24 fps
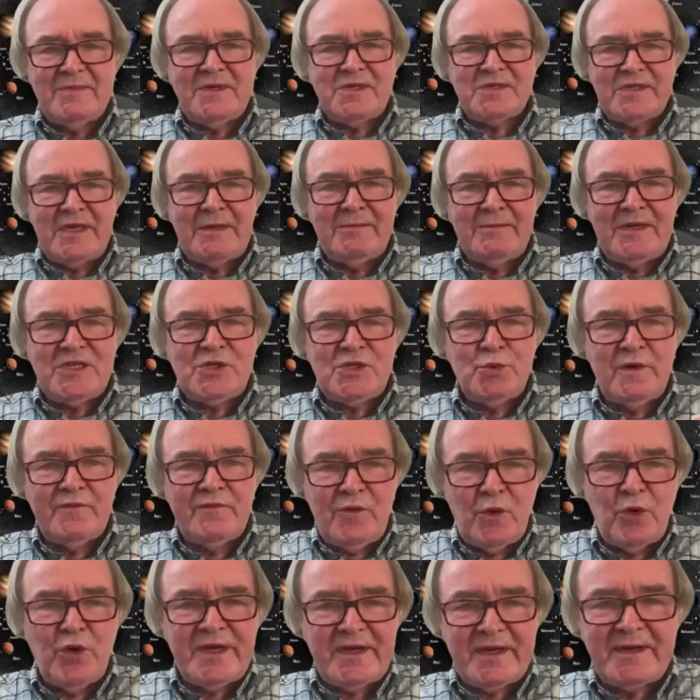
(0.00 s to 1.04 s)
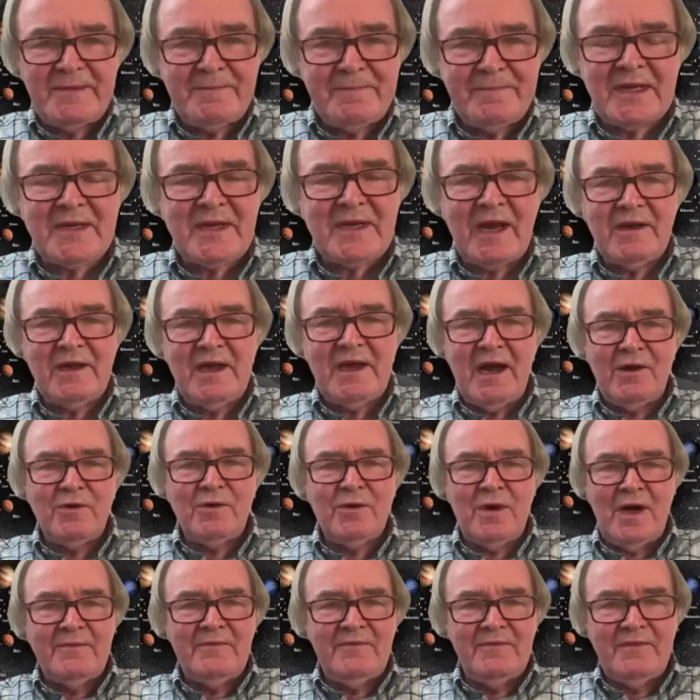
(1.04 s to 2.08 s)
be seeming to avoid it, but
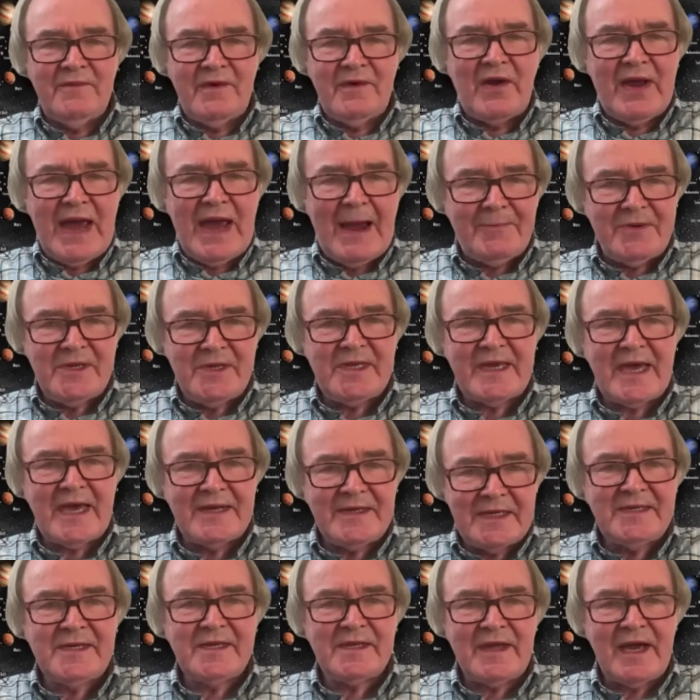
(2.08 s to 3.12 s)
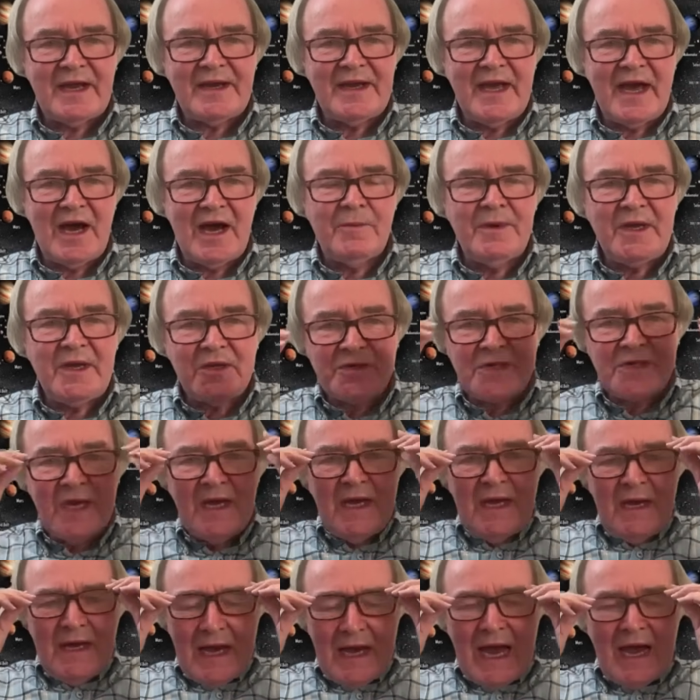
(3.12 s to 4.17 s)
I'm very happy to get into that now, because,
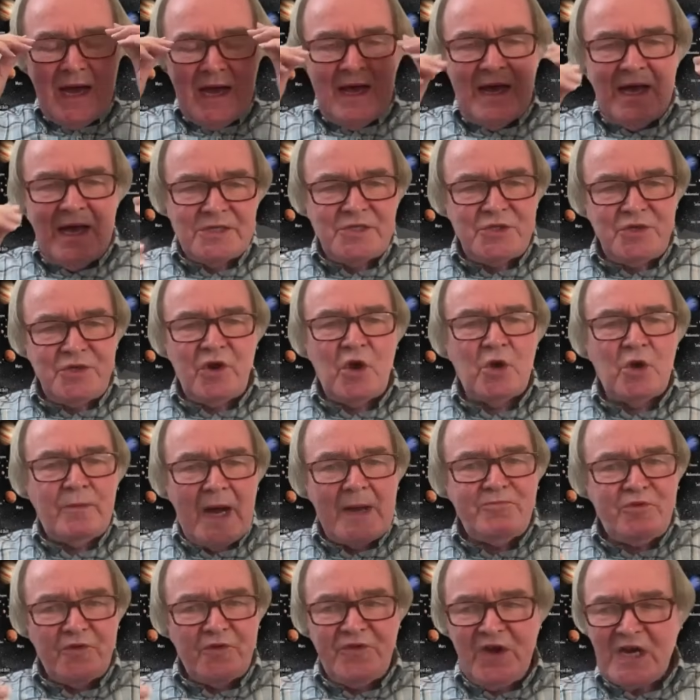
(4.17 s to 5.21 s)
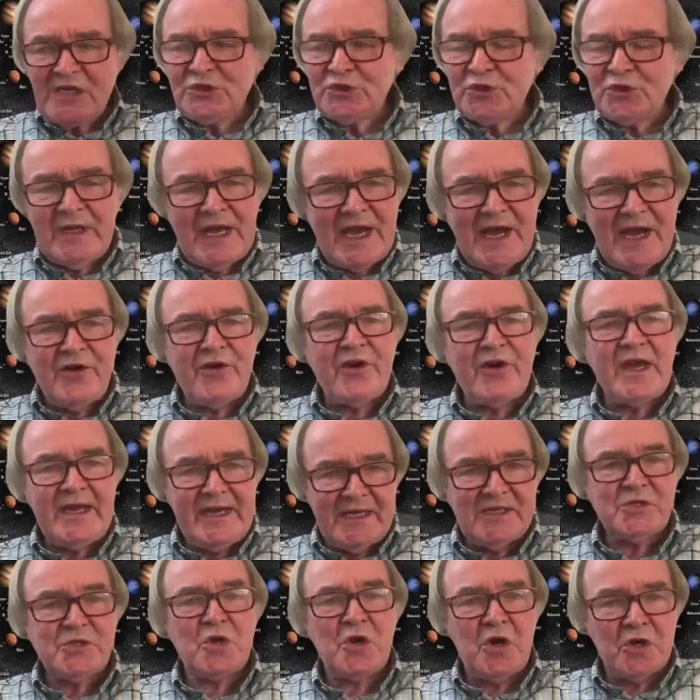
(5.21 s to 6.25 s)
as you know, my professional area
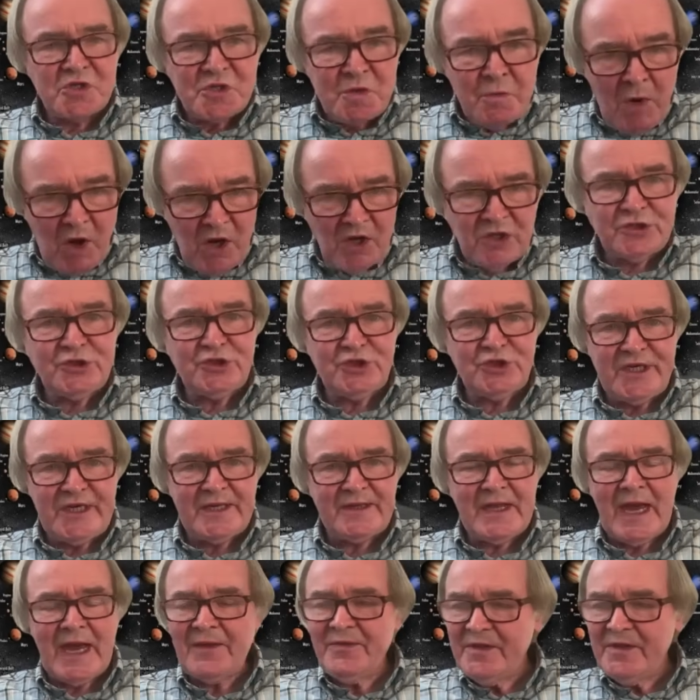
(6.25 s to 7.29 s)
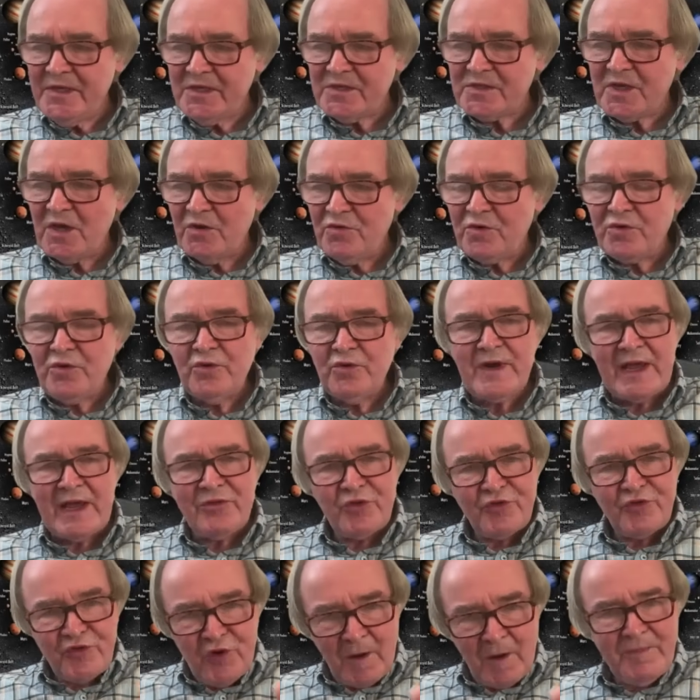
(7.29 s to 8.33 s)
is cosmology, and these so-called
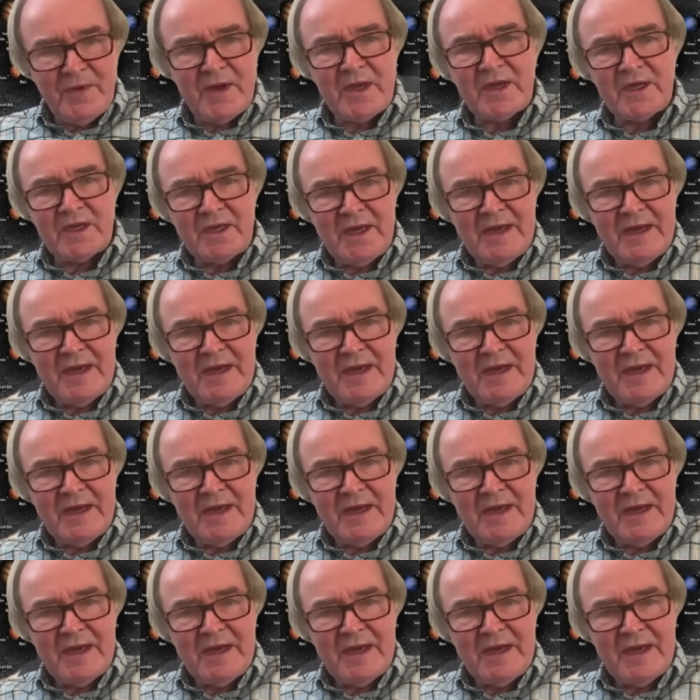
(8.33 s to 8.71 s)
anthropic